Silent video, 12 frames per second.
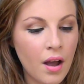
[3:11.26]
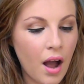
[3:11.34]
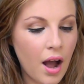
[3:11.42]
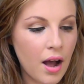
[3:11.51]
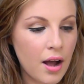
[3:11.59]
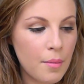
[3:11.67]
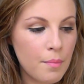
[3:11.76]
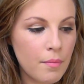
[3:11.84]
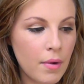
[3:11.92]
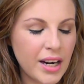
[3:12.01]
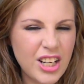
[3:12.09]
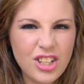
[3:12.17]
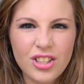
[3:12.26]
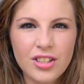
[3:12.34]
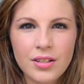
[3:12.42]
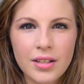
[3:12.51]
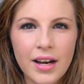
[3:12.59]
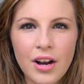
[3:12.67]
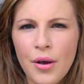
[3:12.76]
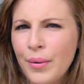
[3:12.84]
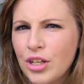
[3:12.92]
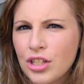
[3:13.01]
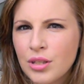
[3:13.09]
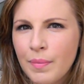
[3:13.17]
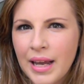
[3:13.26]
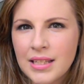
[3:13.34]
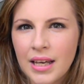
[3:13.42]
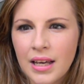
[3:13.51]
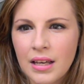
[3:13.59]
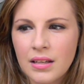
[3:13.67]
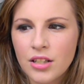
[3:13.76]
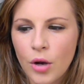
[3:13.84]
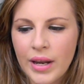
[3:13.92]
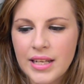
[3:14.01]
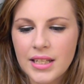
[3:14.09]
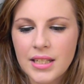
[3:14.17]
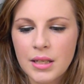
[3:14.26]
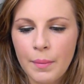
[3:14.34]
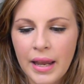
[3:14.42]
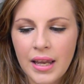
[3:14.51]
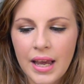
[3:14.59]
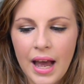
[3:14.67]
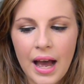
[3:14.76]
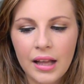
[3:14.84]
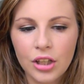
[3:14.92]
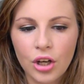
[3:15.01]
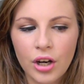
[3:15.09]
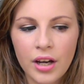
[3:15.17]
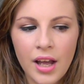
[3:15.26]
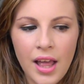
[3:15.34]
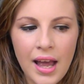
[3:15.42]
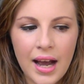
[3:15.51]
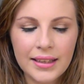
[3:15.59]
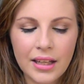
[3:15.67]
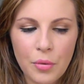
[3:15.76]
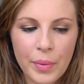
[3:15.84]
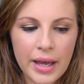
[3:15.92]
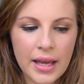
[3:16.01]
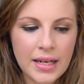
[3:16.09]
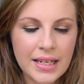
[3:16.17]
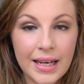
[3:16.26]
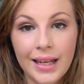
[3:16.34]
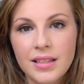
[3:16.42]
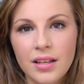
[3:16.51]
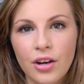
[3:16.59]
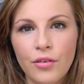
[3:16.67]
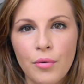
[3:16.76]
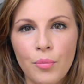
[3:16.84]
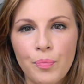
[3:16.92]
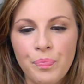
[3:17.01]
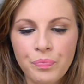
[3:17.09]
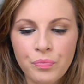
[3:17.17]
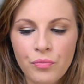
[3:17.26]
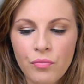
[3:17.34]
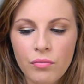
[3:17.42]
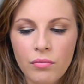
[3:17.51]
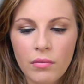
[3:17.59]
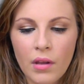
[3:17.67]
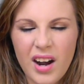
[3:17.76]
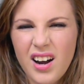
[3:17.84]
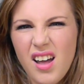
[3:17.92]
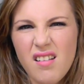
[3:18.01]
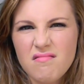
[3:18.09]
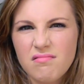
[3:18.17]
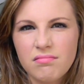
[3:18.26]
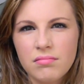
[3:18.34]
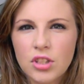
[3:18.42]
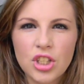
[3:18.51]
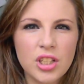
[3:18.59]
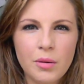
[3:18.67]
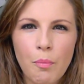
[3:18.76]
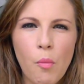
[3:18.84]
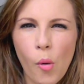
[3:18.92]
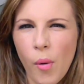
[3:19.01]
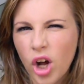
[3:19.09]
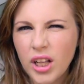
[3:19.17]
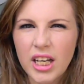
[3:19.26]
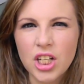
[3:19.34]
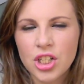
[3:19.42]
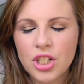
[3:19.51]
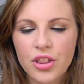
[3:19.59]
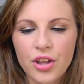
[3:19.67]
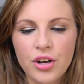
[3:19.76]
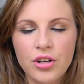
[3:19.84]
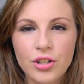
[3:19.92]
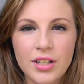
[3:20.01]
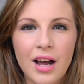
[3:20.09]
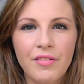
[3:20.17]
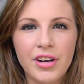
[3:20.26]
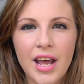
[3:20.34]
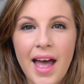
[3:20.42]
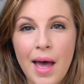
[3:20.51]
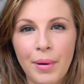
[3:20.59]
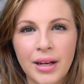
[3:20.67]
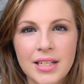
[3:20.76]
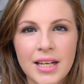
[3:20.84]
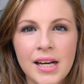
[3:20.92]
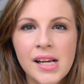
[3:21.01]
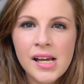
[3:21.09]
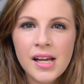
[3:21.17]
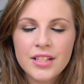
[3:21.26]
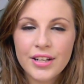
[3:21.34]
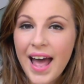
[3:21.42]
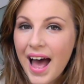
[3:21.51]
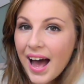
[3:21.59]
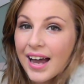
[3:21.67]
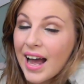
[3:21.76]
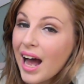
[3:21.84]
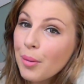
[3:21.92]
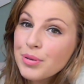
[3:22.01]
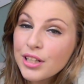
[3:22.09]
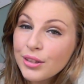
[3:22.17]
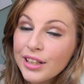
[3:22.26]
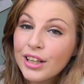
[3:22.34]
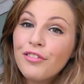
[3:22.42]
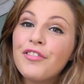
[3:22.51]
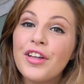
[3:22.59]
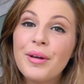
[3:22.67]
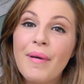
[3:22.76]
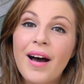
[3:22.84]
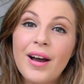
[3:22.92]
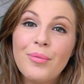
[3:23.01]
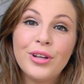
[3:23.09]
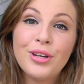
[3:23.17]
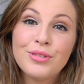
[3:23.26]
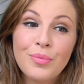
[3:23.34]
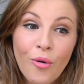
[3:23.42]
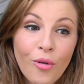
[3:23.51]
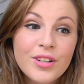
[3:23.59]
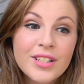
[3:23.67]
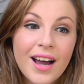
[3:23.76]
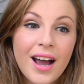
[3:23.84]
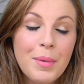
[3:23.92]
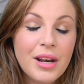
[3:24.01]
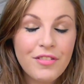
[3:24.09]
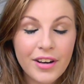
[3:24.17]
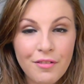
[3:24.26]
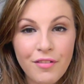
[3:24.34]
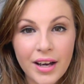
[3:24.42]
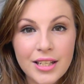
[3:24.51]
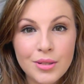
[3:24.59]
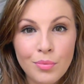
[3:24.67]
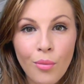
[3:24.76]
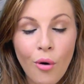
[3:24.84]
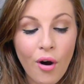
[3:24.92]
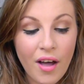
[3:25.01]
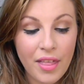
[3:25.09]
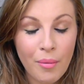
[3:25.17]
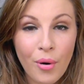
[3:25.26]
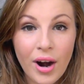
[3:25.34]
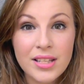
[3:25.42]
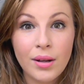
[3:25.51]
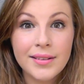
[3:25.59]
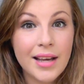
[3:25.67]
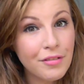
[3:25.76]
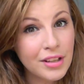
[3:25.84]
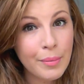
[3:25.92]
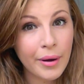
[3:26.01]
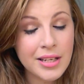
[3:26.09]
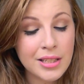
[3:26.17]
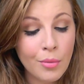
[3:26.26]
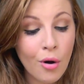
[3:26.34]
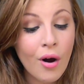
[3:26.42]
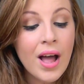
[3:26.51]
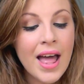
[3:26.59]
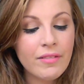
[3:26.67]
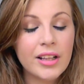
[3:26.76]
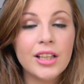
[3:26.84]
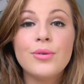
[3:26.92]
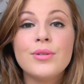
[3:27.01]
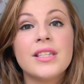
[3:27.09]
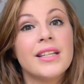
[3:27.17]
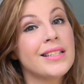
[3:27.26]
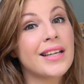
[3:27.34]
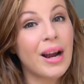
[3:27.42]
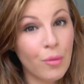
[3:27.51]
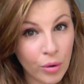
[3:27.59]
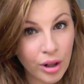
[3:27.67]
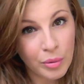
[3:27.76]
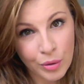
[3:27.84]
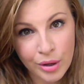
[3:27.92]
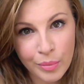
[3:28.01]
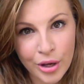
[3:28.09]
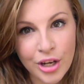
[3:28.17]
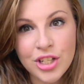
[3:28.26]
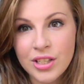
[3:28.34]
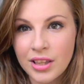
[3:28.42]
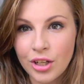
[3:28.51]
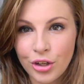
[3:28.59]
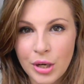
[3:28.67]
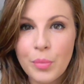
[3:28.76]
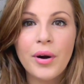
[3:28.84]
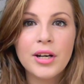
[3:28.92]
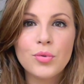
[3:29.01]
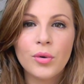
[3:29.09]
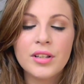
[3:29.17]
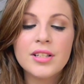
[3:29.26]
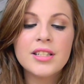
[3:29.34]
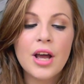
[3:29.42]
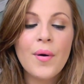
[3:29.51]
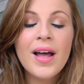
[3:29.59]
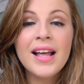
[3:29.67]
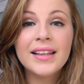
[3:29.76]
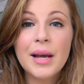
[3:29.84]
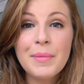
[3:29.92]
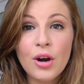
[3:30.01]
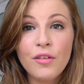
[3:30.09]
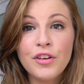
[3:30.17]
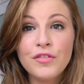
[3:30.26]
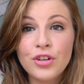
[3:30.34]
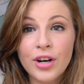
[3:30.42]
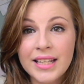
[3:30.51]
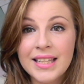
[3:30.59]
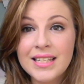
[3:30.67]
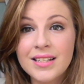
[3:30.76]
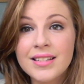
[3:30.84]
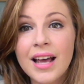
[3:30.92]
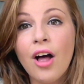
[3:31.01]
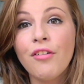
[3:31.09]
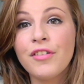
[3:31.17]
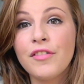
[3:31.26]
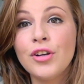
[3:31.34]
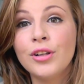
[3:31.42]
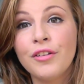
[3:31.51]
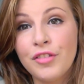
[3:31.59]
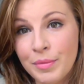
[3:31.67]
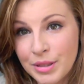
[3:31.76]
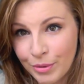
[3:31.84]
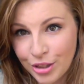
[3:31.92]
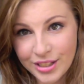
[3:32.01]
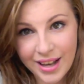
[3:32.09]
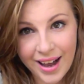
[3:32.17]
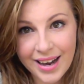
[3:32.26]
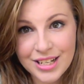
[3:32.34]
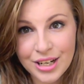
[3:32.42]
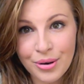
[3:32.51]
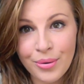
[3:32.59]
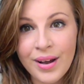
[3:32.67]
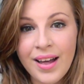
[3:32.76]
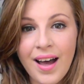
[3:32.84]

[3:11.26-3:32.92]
And it just, I don't know, it just makes it so easy to make your hair look a little bit neater and, I don't know, just more polished than just having a hairband in. So yeah, I absolutely love them. I will use them all the time, and if I can find some more at that price, I'll definitely buy some more. If I lose these, I will be repurchasing the Goody brand ones. So let me know if you've tried these yourself, if you love them as much as I do.